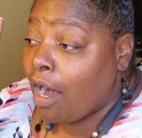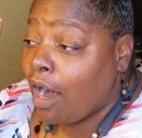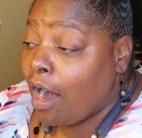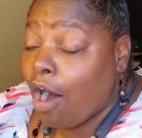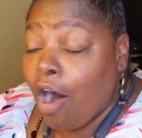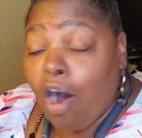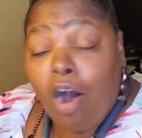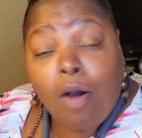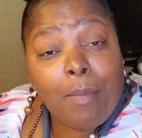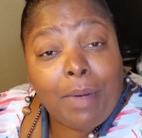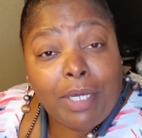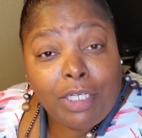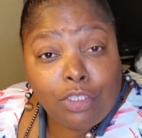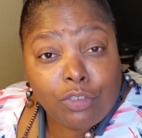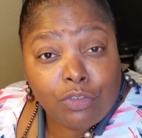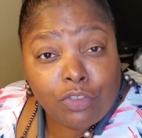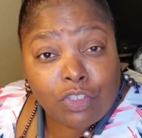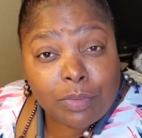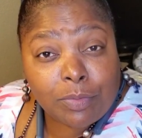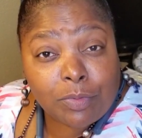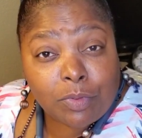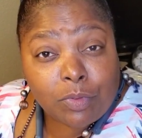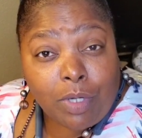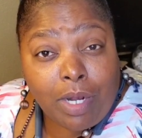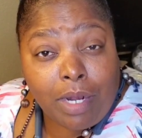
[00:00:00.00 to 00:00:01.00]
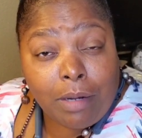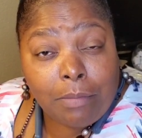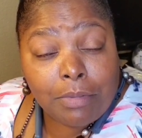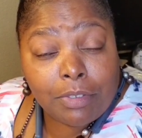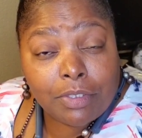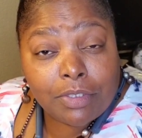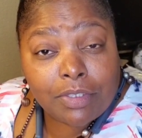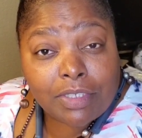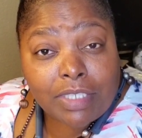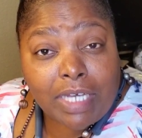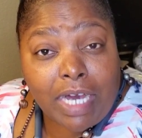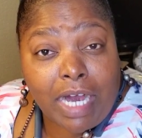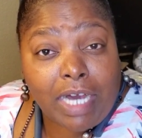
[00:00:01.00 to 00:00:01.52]
All my new
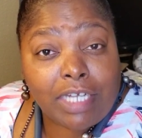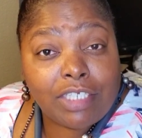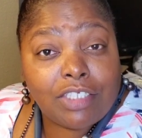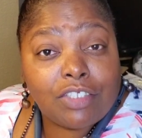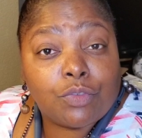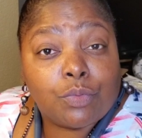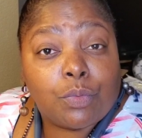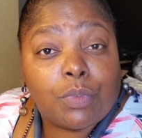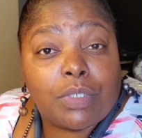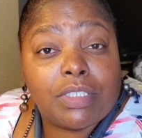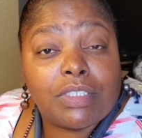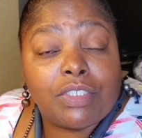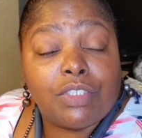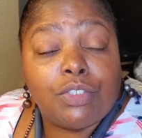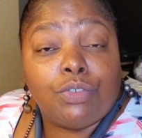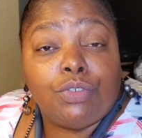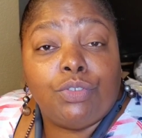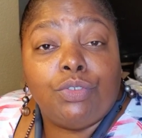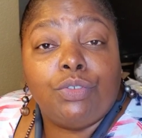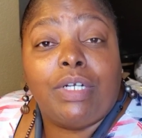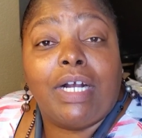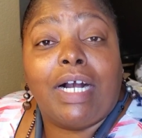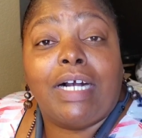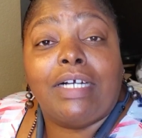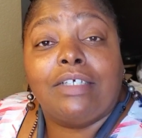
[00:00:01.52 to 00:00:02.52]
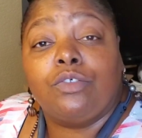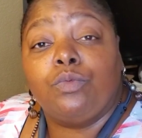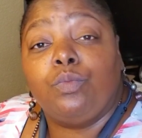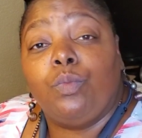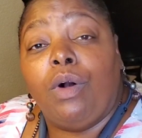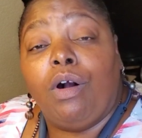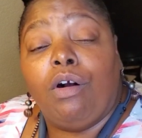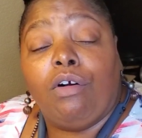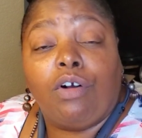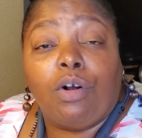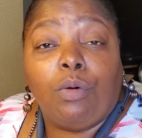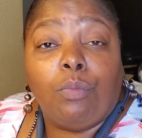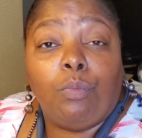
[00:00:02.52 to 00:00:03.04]
subscribers, I just want to tell you guys
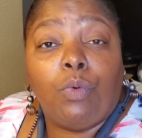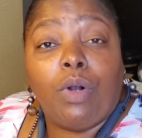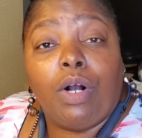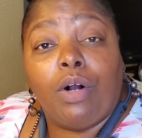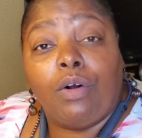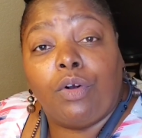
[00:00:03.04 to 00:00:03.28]
welcome